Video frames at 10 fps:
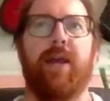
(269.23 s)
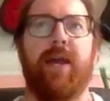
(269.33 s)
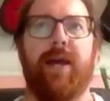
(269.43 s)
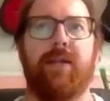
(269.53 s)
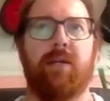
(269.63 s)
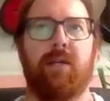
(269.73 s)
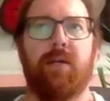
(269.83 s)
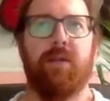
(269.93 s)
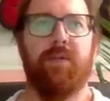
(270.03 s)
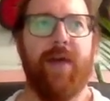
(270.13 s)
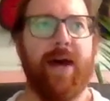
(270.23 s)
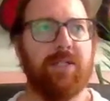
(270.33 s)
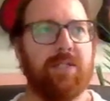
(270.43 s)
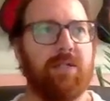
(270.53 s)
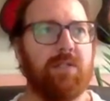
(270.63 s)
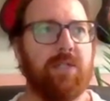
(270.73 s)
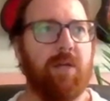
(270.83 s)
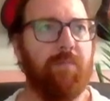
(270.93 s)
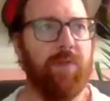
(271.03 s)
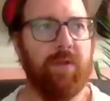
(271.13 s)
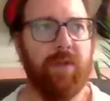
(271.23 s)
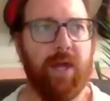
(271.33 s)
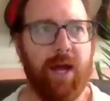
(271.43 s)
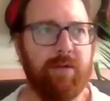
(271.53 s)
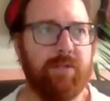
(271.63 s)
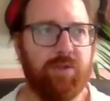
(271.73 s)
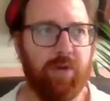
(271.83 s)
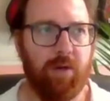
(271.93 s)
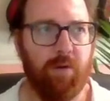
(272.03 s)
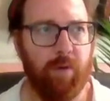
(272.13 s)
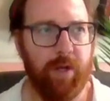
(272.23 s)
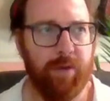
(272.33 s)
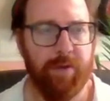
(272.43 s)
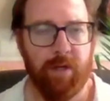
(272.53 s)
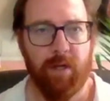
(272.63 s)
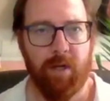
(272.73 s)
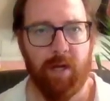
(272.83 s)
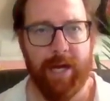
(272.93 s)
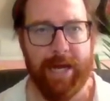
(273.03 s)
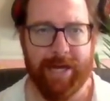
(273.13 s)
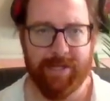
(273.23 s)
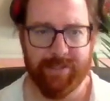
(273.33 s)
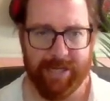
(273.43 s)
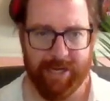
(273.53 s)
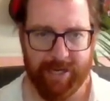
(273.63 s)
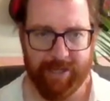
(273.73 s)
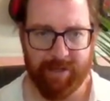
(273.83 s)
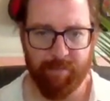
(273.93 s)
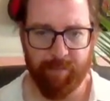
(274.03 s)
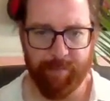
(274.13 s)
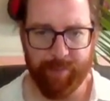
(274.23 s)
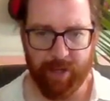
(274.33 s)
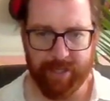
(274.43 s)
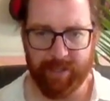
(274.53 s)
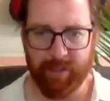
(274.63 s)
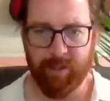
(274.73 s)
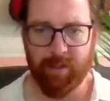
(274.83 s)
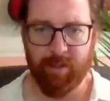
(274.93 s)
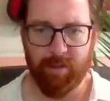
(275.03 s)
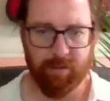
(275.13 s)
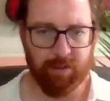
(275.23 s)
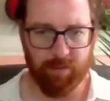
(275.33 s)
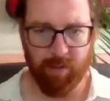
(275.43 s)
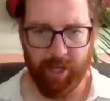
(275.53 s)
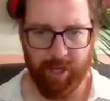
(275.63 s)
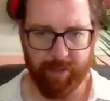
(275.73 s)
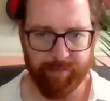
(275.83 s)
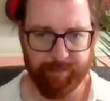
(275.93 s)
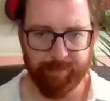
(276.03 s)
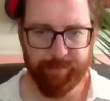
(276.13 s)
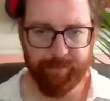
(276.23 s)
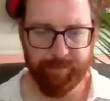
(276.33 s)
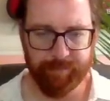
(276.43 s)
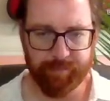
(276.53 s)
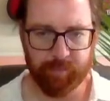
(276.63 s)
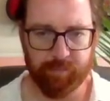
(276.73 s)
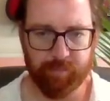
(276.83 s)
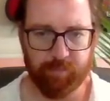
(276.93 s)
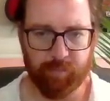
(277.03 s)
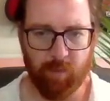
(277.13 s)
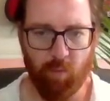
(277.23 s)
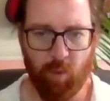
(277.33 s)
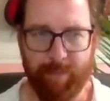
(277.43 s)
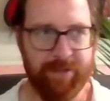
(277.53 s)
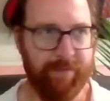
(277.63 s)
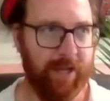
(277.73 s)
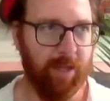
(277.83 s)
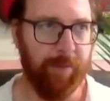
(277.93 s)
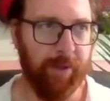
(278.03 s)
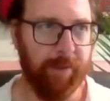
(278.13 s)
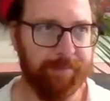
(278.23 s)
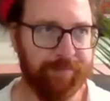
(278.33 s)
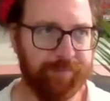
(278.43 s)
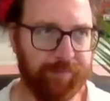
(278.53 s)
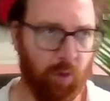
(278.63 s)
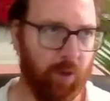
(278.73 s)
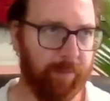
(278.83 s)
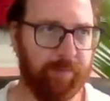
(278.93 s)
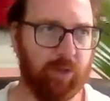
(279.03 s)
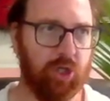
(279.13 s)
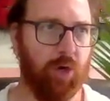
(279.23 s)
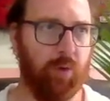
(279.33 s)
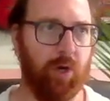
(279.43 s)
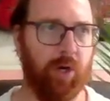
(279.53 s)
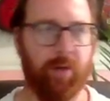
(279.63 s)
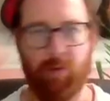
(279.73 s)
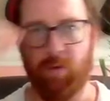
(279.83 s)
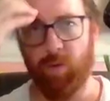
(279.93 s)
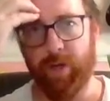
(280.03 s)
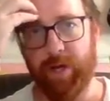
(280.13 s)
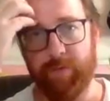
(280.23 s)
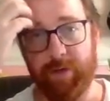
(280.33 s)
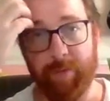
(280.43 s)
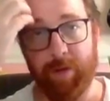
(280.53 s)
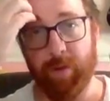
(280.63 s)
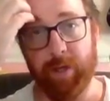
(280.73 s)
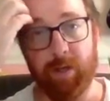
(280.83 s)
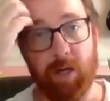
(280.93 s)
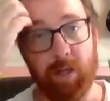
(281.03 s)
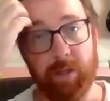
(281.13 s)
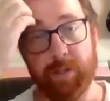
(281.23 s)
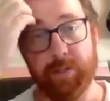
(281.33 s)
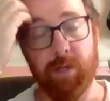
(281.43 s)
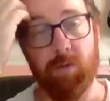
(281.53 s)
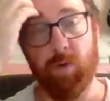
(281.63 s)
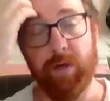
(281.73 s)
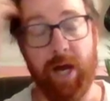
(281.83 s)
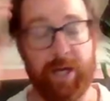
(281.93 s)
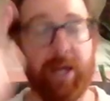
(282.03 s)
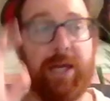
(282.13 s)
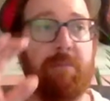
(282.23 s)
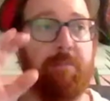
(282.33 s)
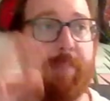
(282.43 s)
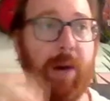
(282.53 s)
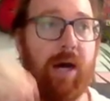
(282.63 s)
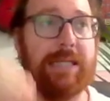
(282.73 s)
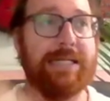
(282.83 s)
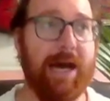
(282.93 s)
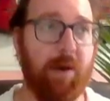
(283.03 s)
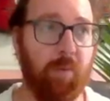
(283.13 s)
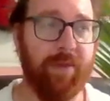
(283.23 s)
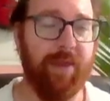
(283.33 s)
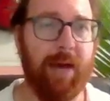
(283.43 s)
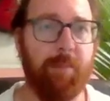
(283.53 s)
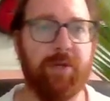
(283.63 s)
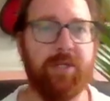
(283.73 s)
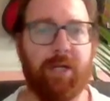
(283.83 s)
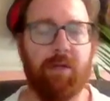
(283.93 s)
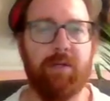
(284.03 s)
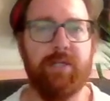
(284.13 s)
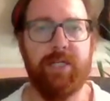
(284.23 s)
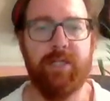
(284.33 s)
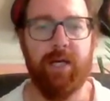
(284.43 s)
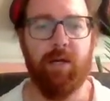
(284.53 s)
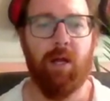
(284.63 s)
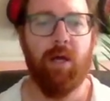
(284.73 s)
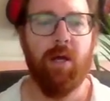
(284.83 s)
And that's still something that I struggle with as a budding um, web developer or coder or whatever you might want to call it. So we're not going to get bogged down with that particular detail,